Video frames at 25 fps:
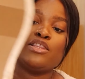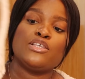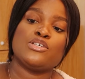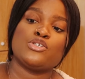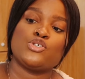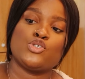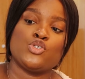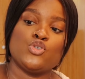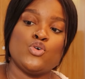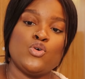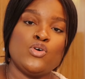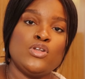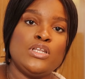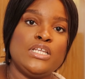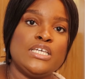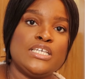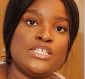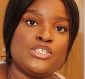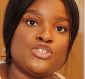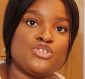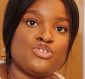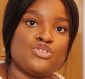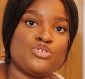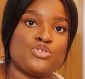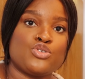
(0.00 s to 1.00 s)
the sole
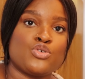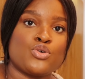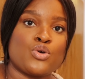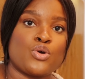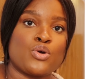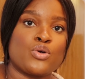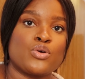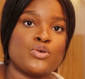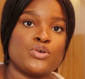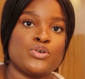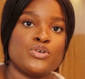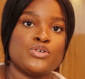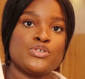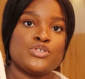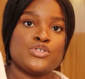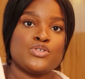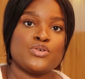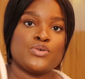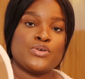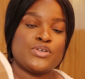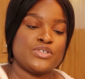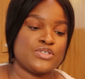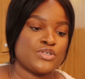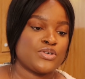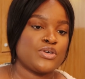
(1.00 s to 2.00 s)
is strong
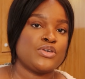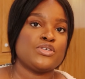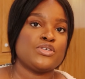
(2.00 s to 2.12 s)
so it's